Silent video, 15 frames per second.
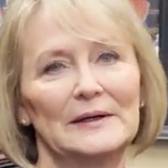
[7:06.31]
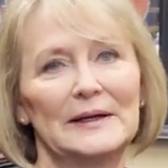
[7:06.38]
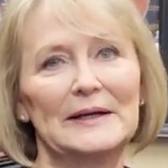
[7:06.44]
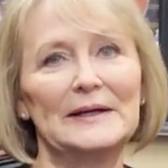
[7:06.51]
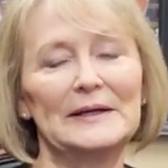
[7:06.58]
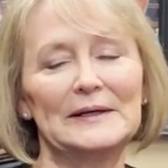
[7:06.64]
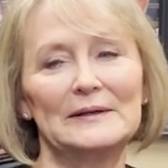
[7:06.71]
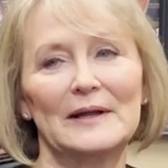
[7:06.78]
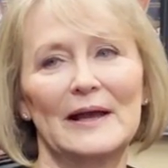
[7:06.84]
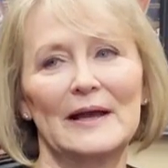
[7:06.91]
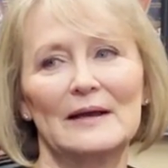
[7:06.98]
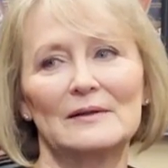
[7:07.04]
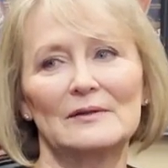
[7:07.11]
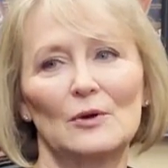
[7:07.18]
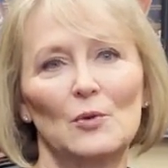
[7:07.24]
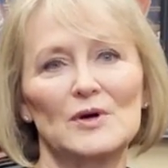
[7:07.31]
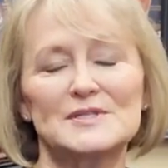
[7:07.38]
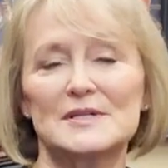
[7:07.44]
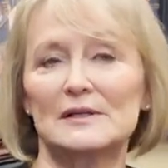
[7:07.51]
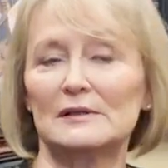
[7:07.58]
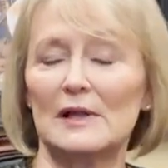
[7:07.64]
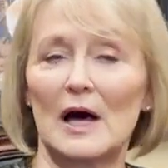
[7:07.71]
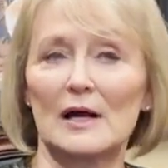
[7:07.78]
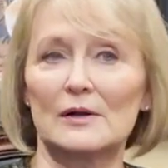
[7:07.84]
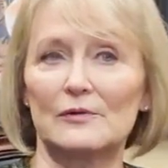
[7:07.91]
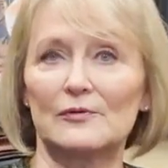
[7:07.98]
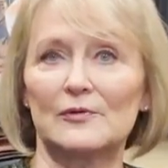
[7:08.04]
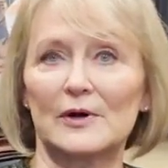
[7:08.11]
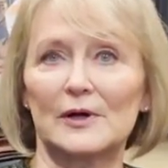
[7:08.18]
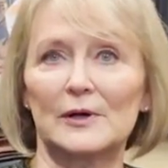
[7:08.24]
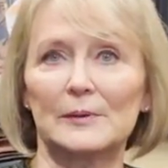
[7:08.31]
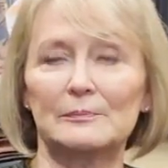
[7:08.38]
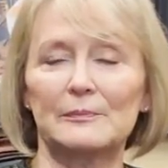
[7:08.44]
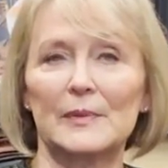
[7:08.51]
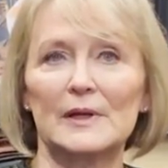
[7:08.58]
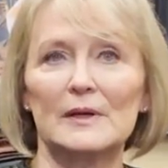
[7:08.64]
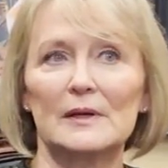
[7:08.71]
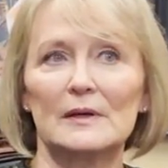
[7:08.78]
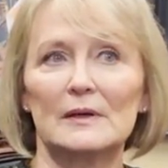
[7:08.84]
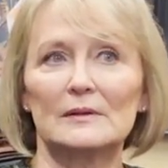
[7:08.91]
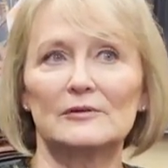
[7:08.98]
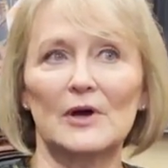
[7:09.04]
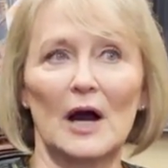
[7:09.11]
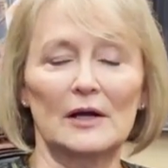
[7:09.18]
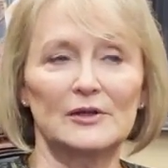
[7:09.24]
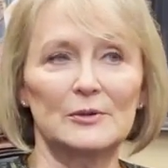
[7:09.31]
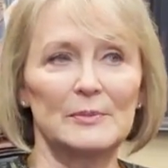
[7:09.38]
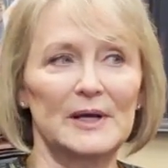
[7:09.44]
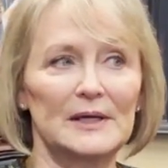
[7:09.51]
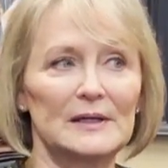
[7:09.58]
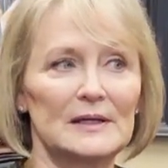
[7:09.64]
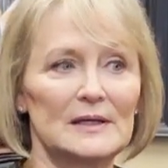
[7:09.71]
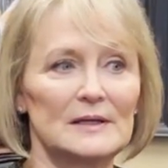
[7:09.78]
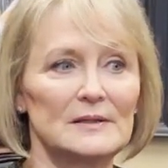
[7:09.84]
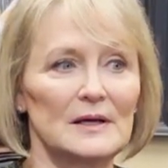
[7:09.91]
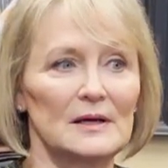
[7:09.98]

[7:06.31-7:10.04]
it, and there wasn't a lot of documented